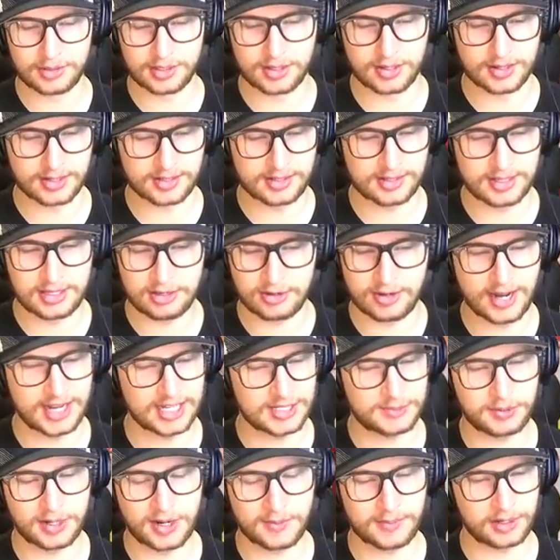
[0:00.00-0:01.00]
But honestly, you
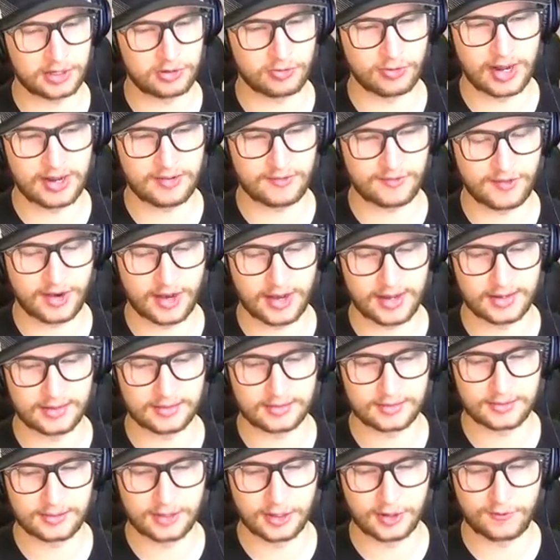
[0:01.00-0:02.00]
guys put up a great fight.
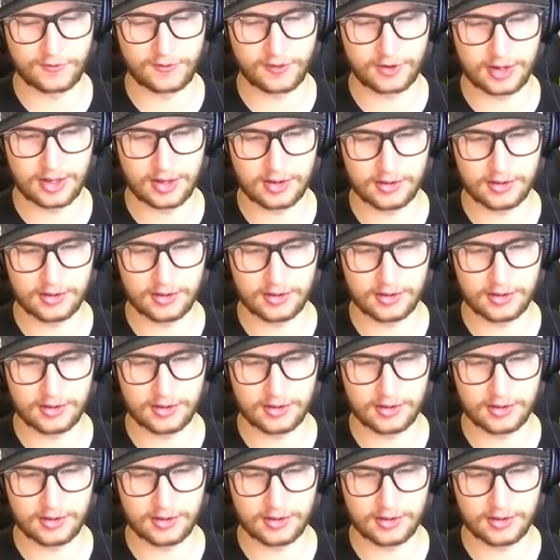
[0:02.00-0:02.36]
Good for